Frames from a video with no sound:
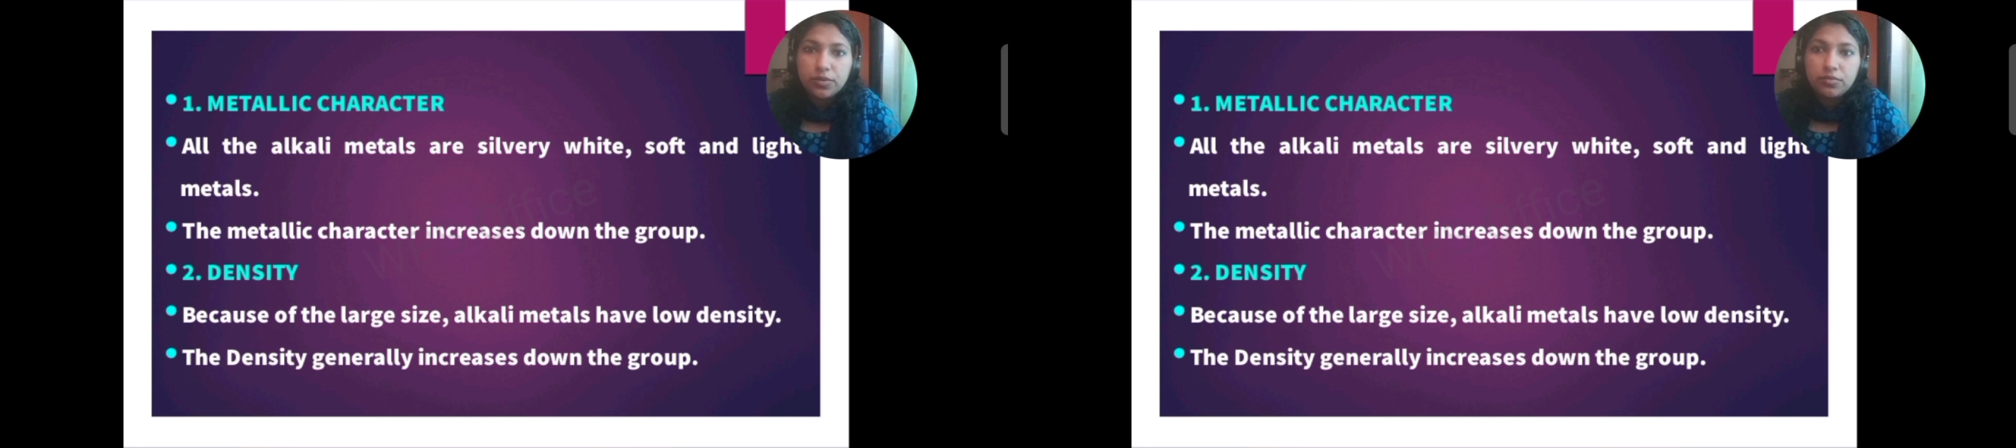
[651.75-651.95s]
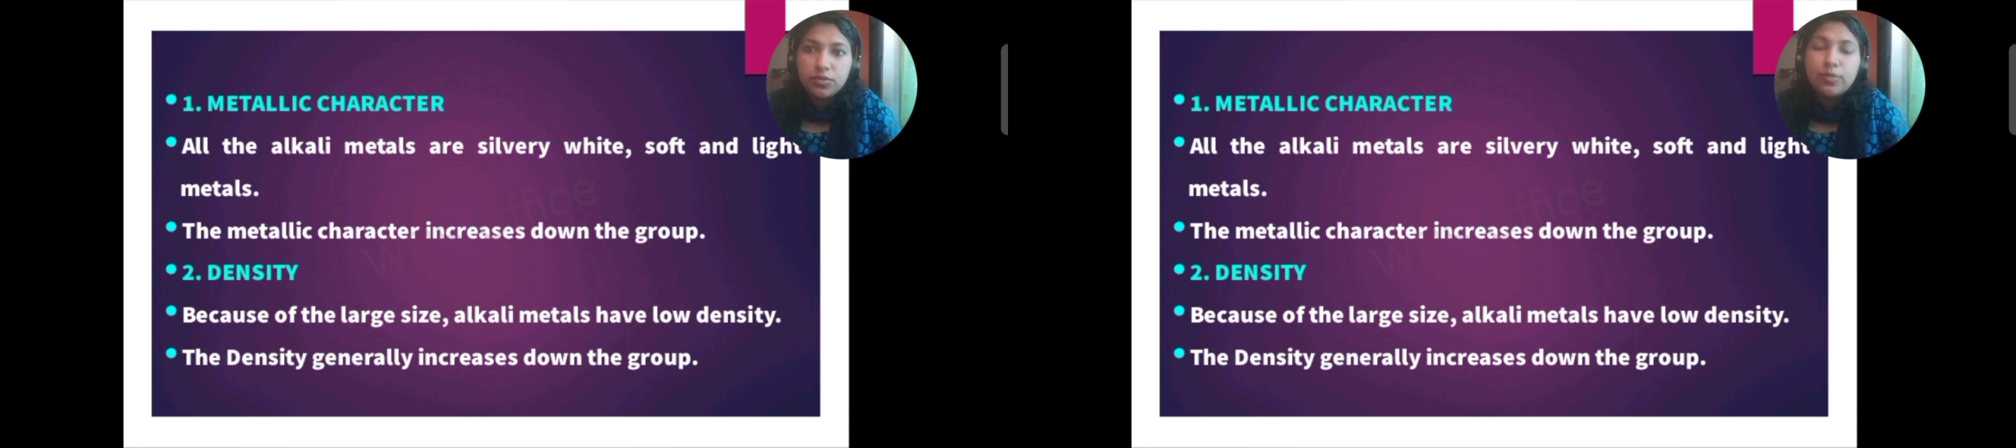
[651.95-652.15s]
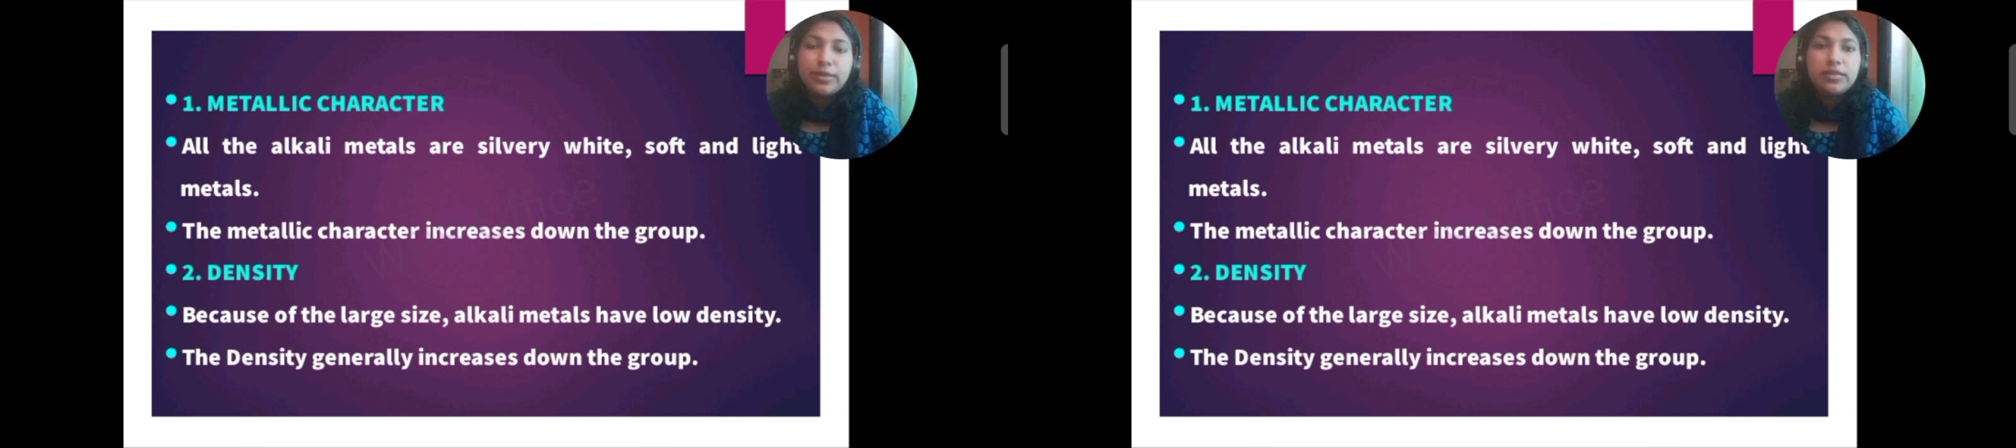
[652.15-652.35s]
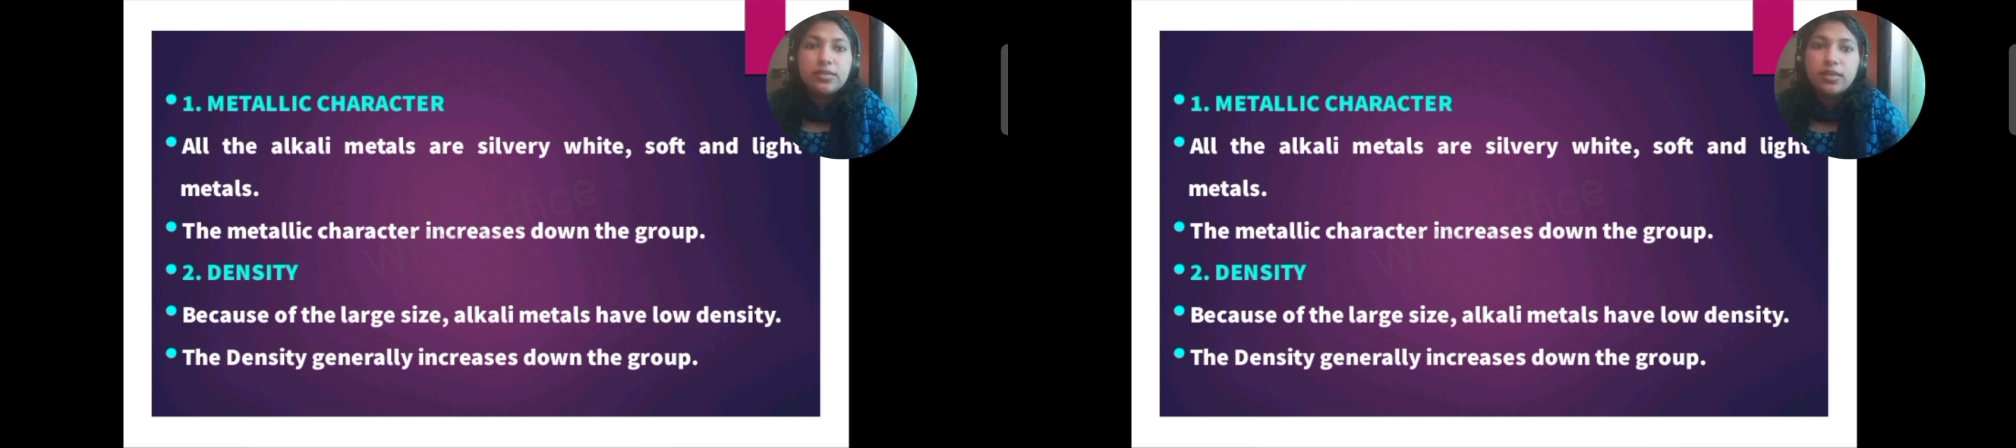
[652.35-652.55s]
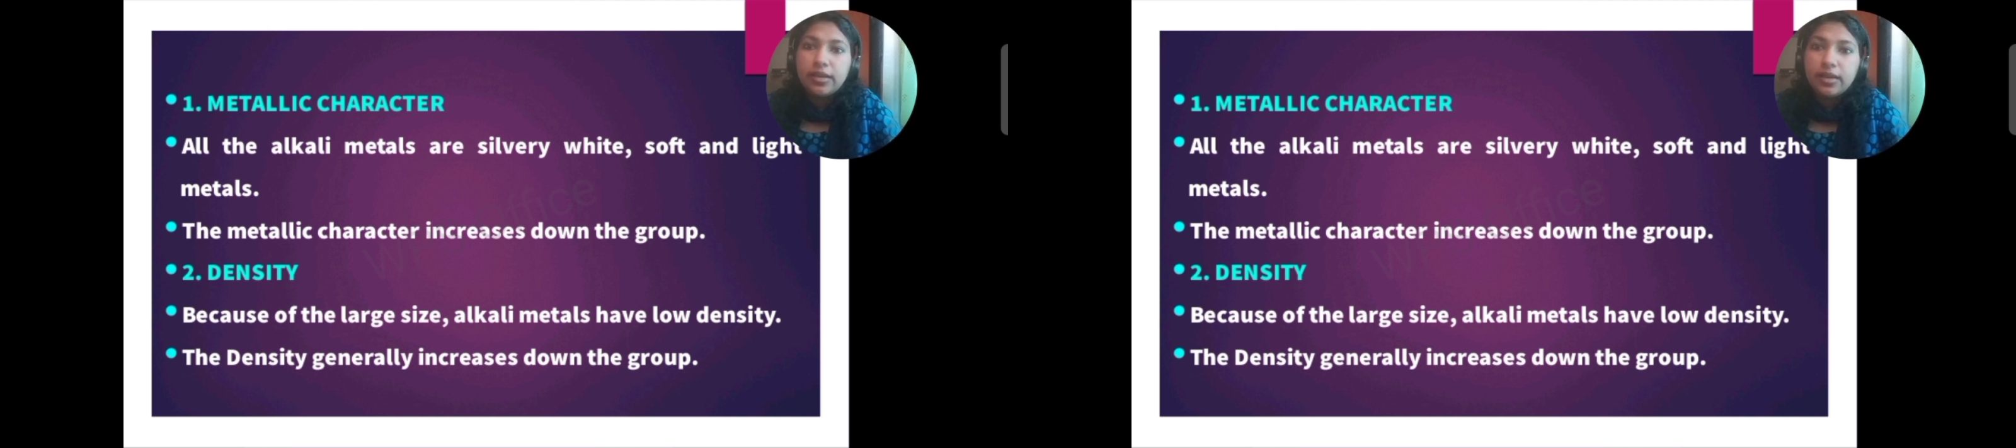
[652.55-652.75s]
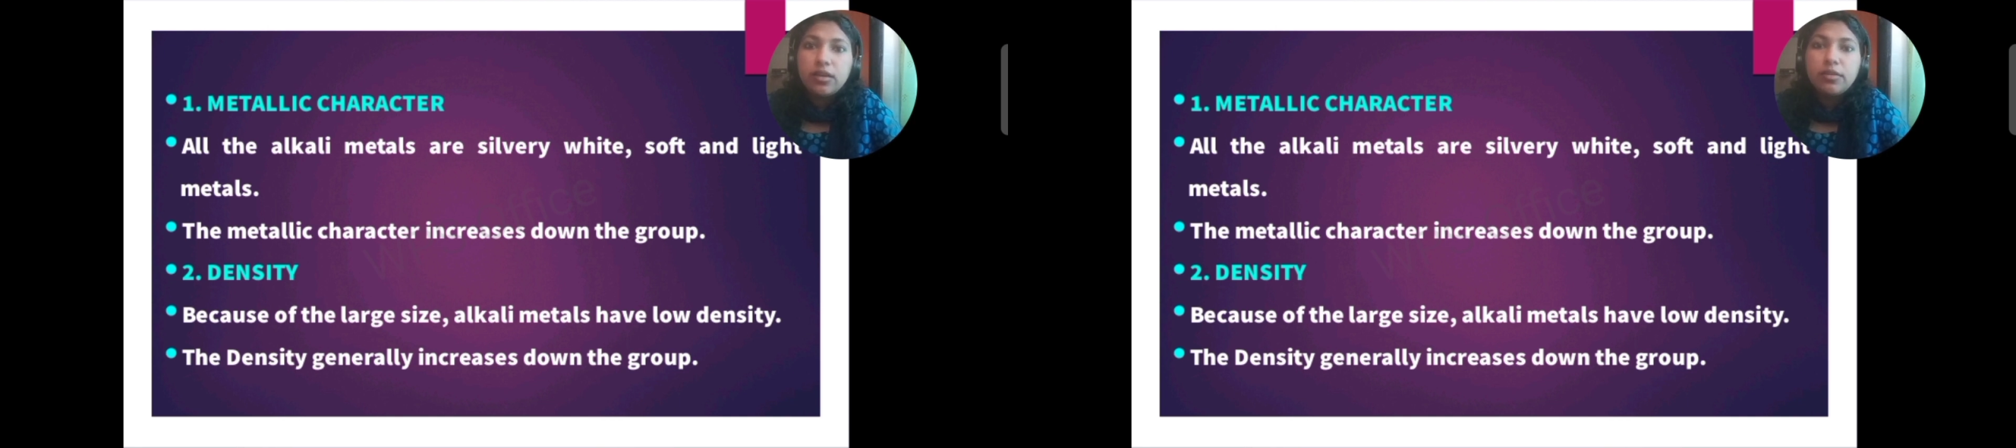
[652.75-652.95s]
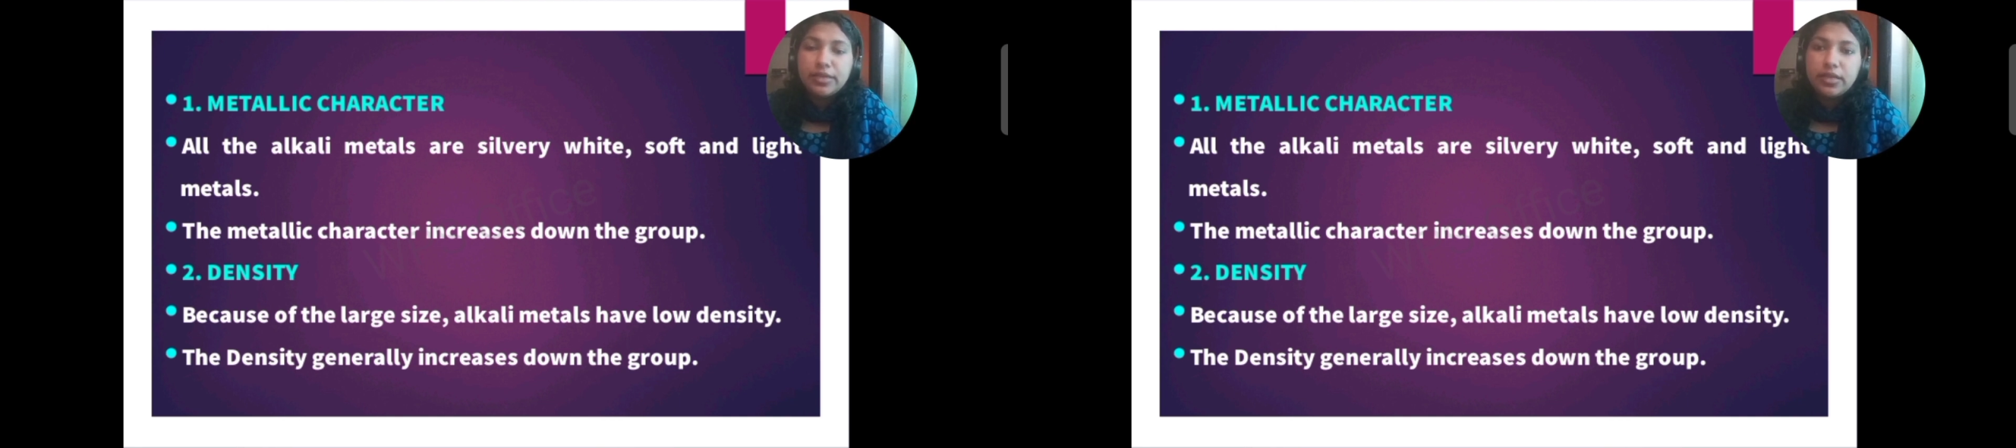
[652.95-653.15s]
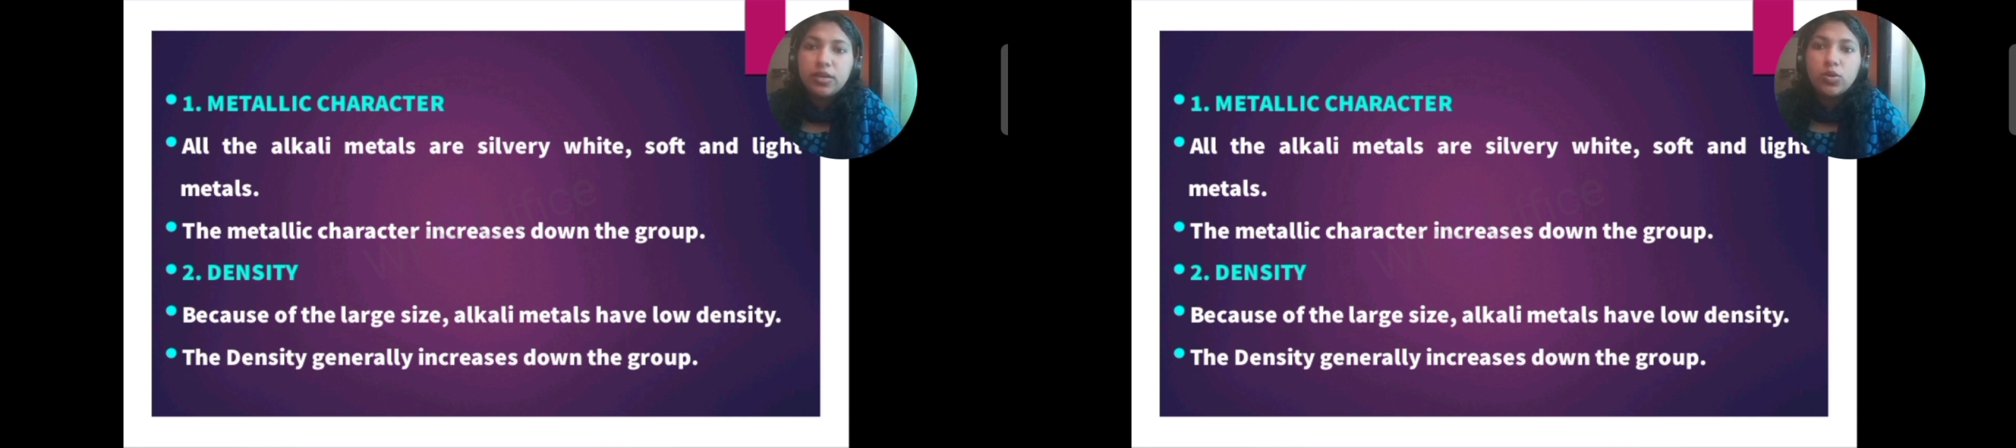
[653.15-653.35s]
So metals are
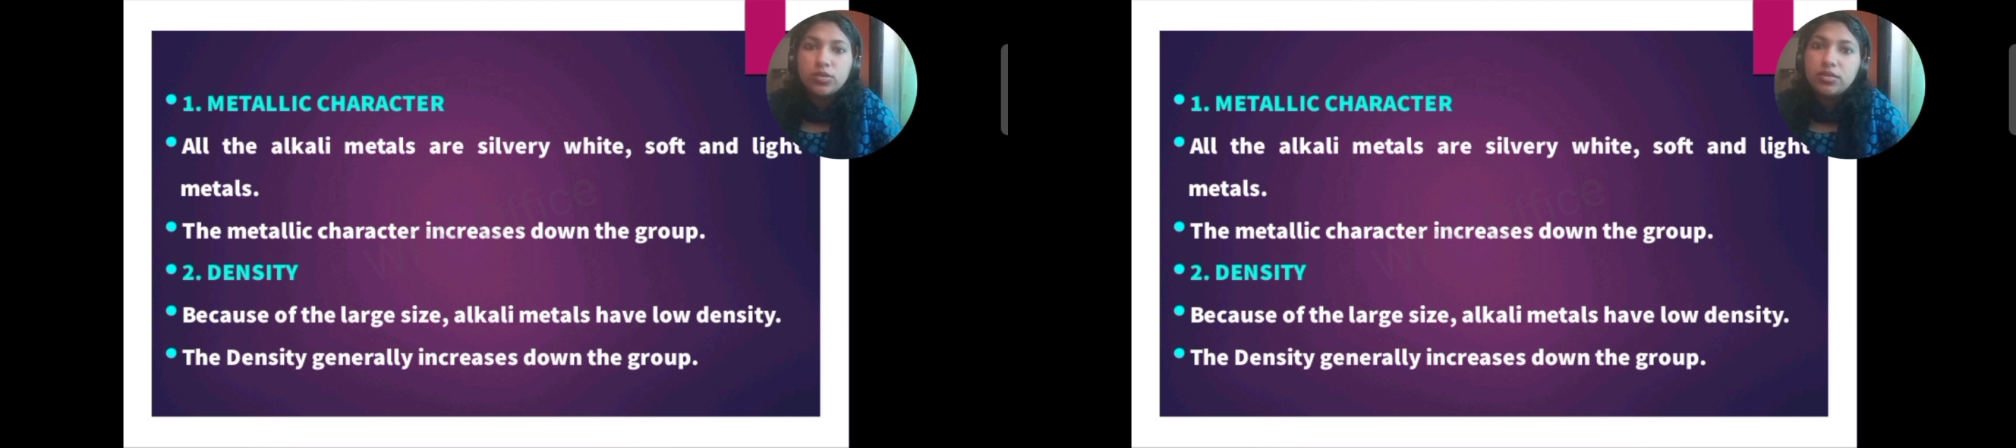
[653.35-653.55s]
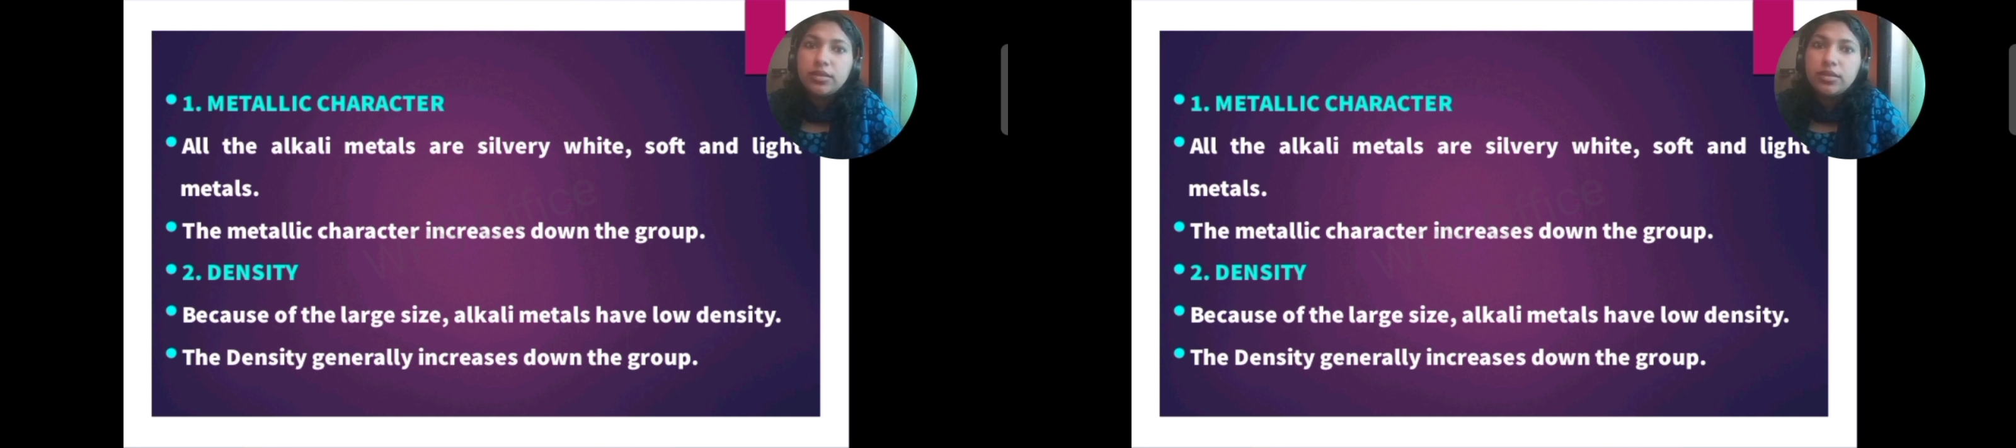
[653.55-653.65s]
metal losses